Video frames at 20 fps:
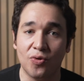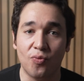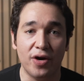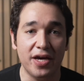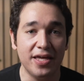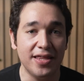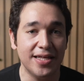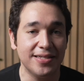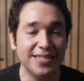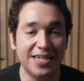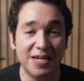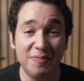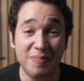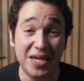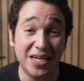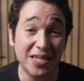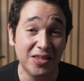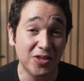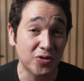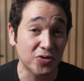a way that didn't
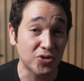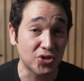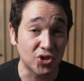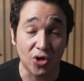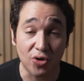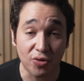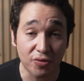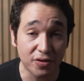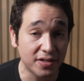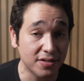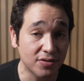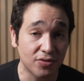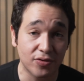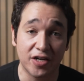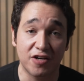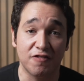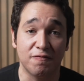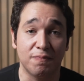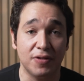make it look jarring or out of